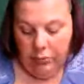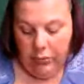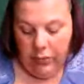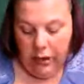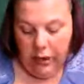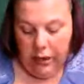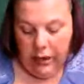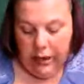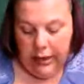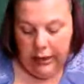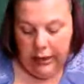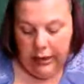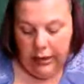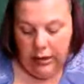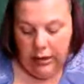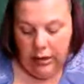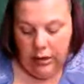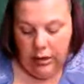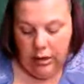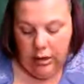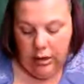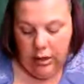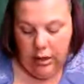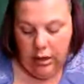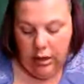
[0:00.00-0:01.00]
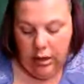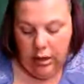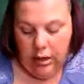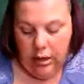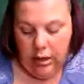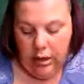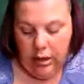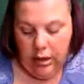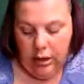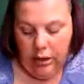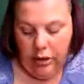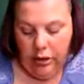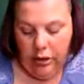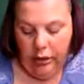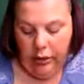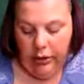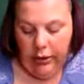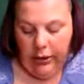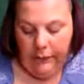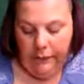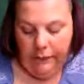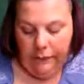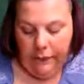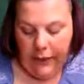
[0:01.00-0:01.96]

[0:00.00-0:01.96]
But you can